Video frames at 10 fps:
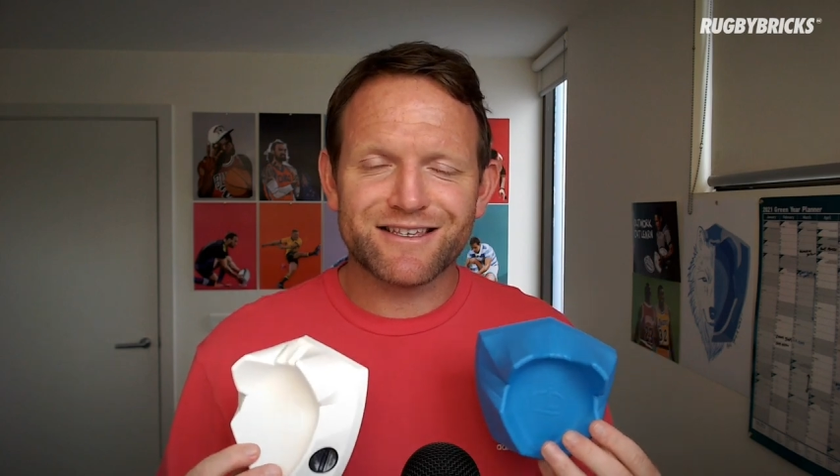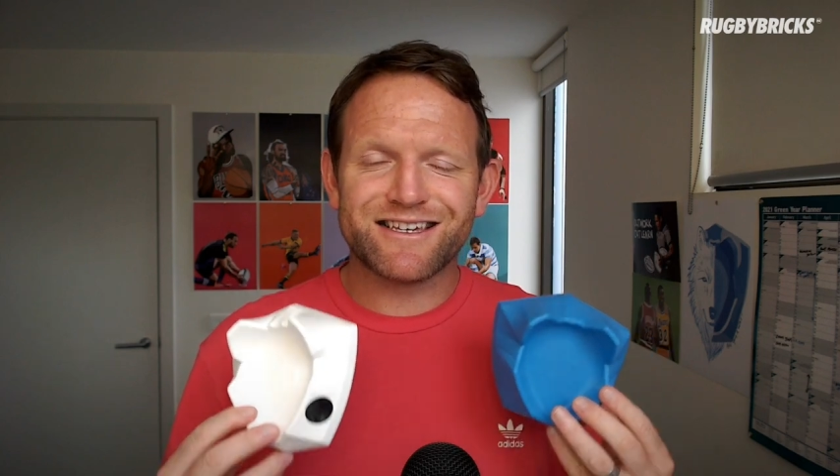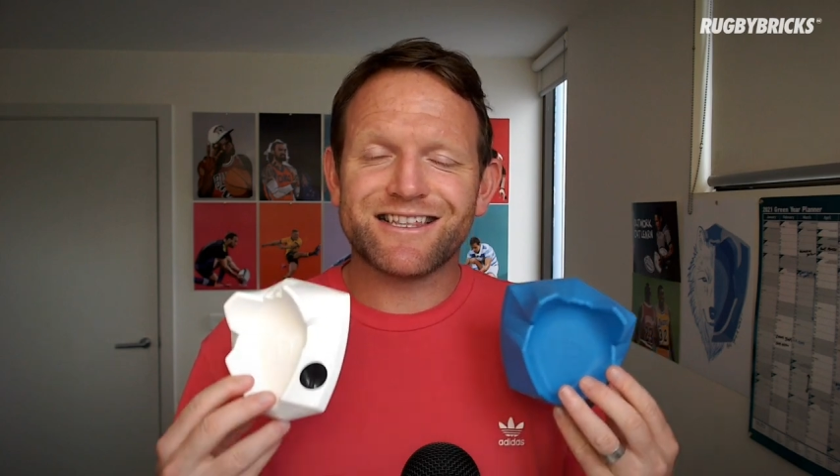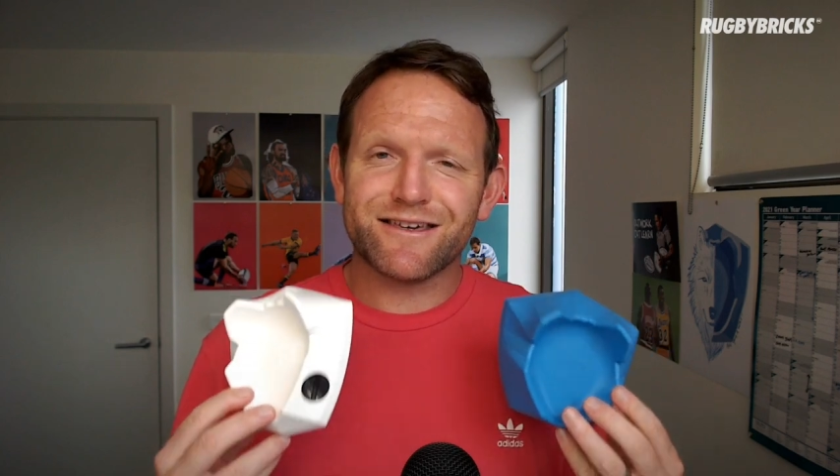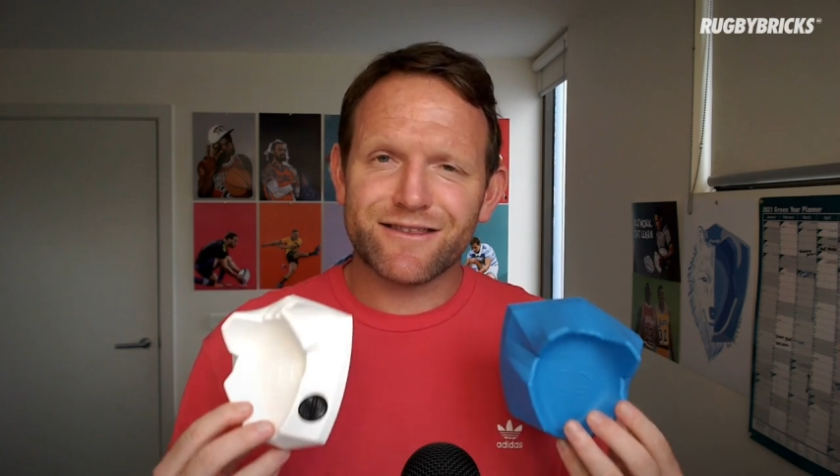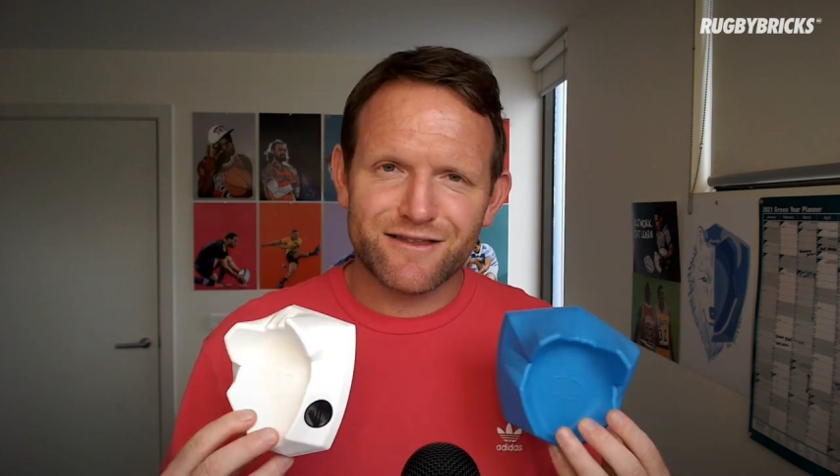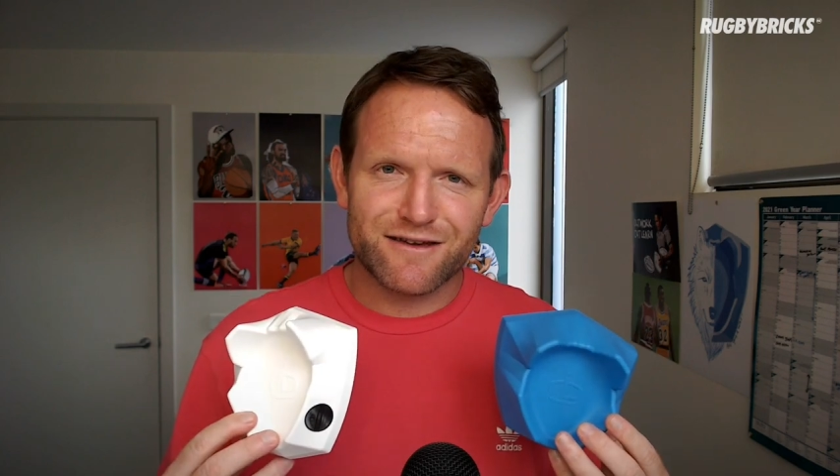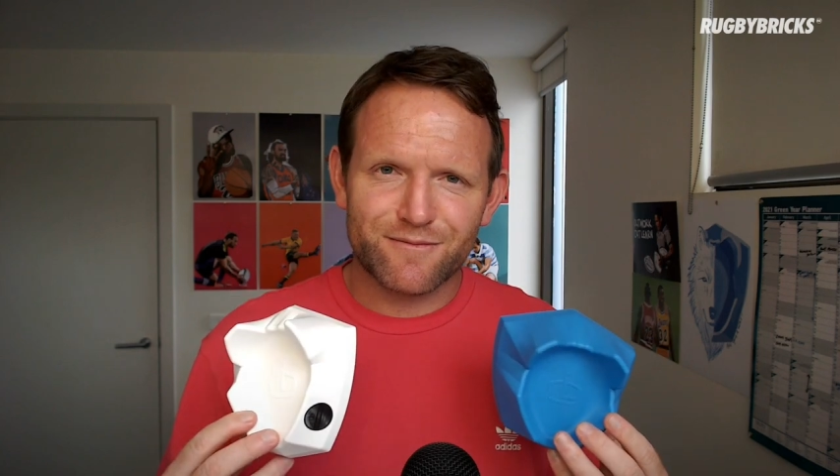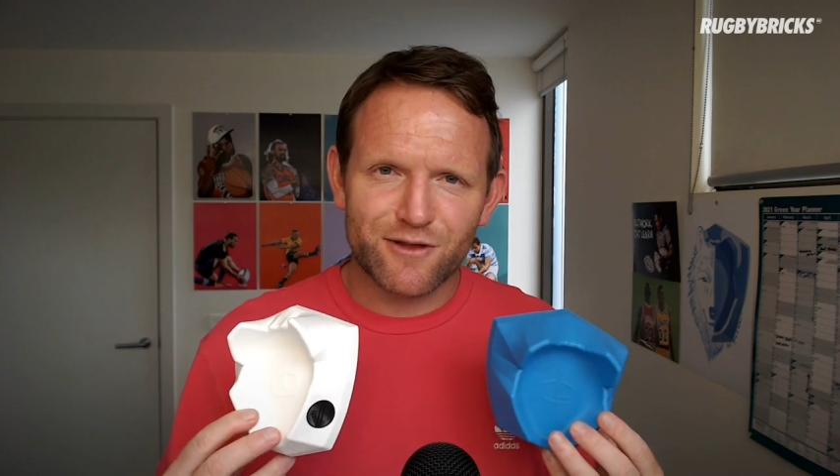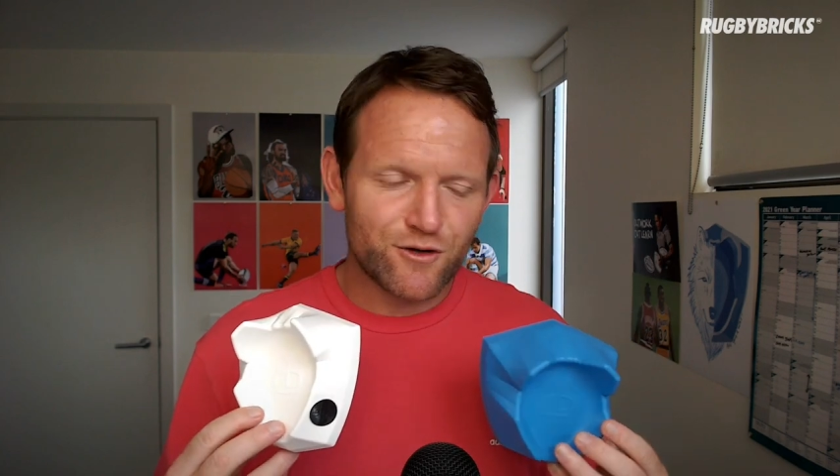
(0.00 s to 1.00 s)
Click the
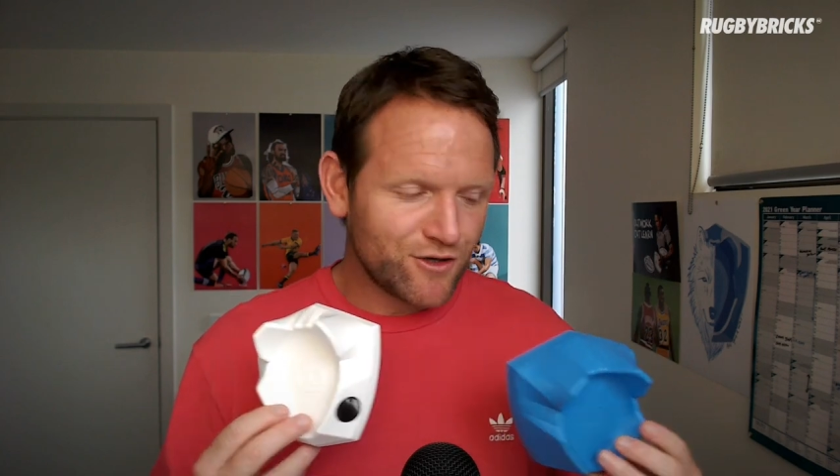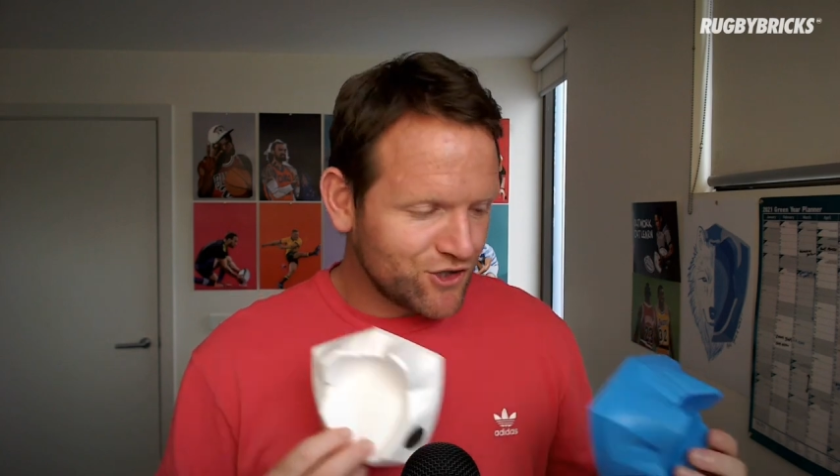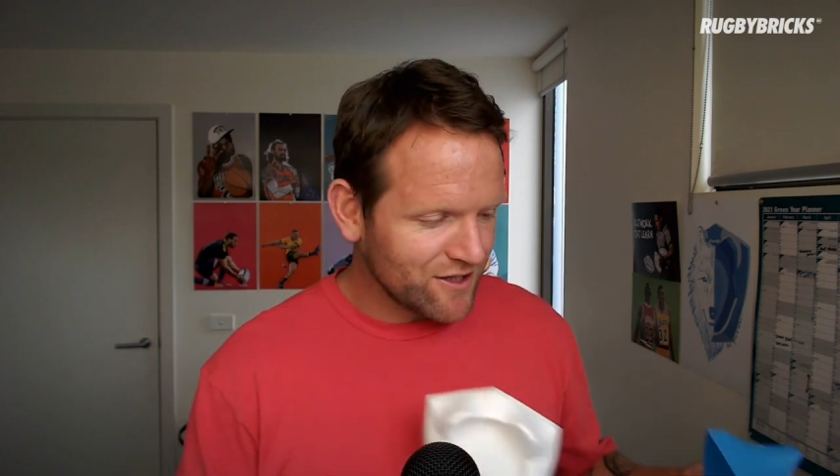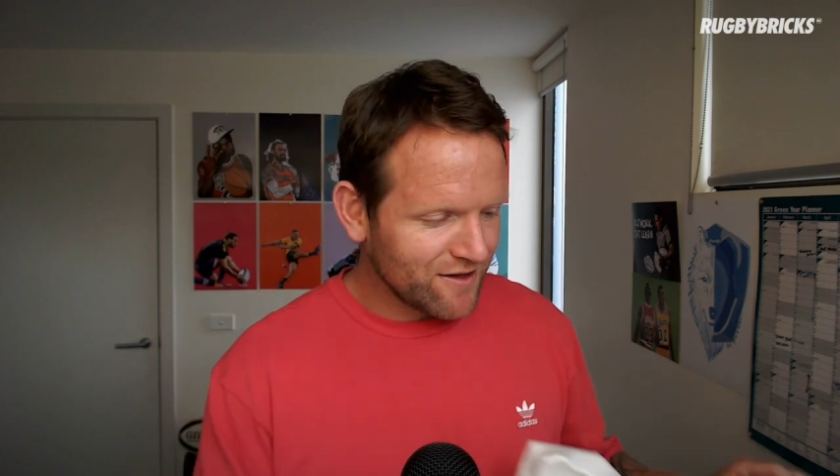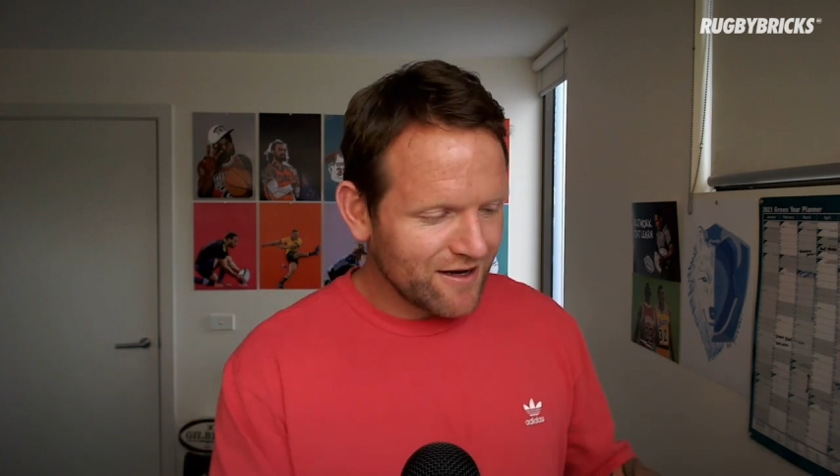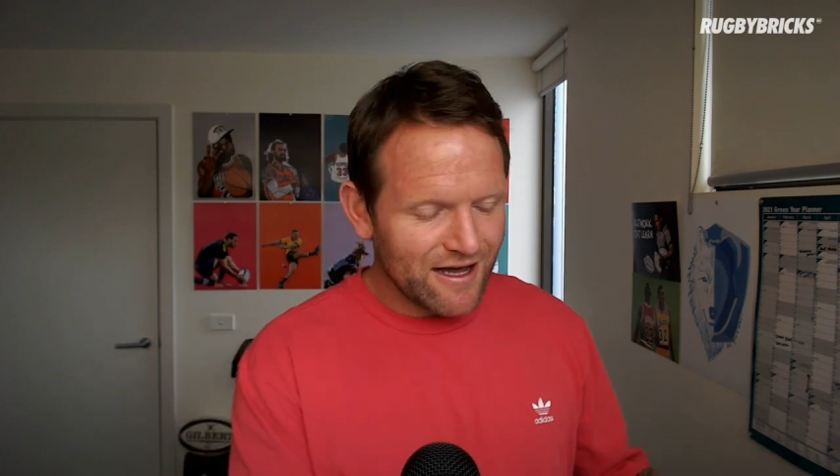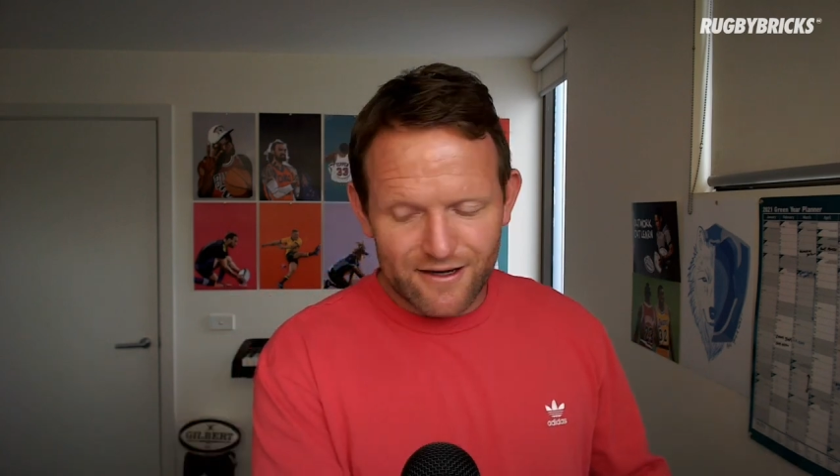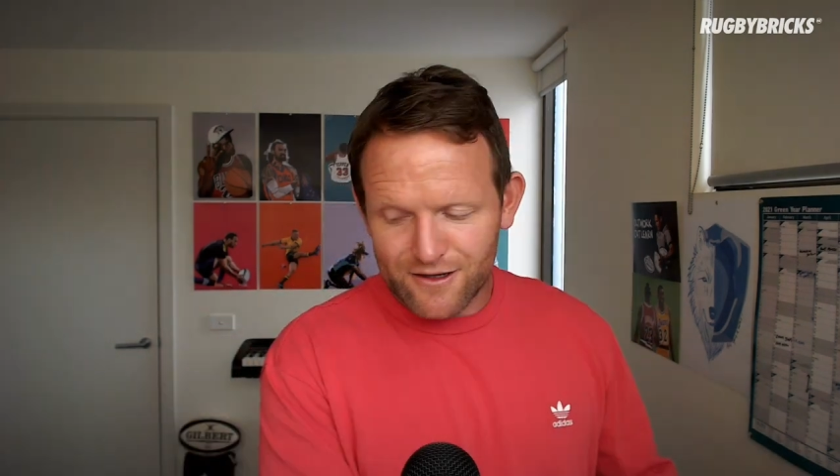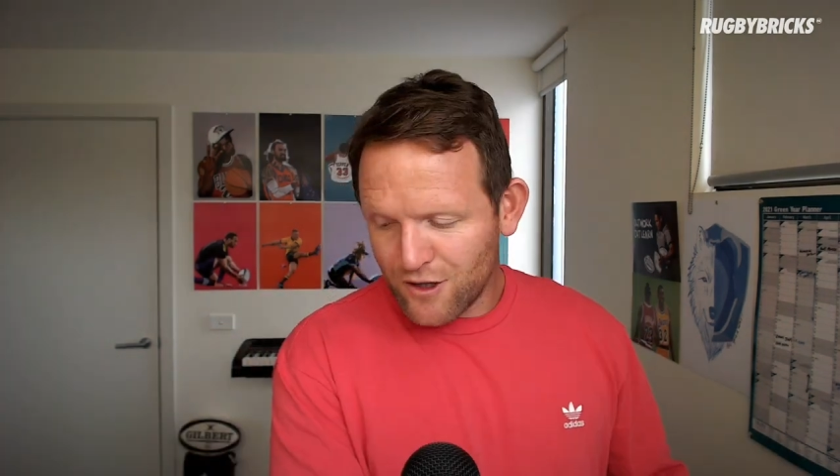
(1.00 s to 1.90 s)
link below to check that out.